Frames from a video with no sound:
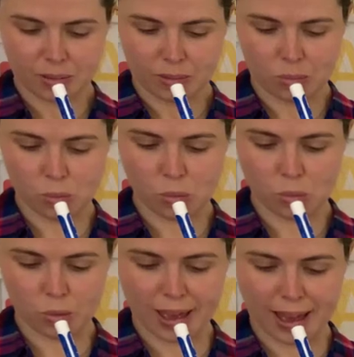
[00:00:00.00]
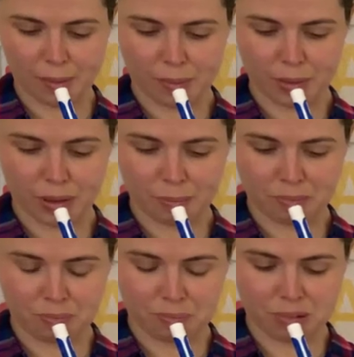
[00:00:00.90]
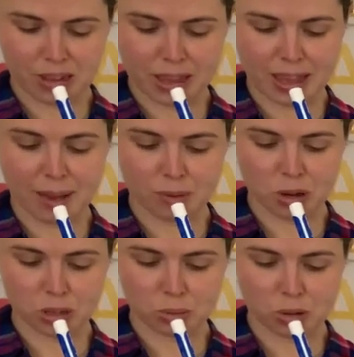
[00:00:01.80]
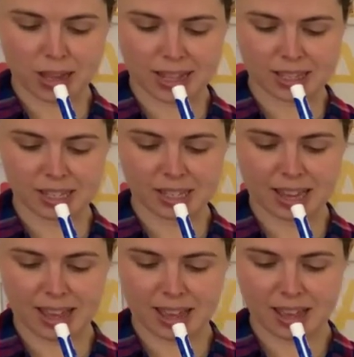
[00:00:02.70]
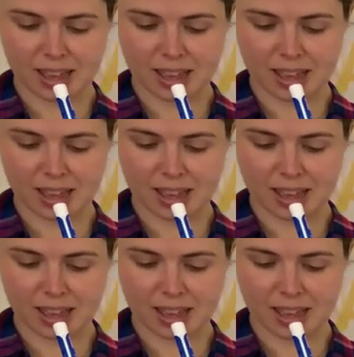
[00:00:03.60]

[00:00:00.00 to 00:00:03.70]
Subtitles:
Oh yeah, brilliant. Yeah, we've got some good answers here.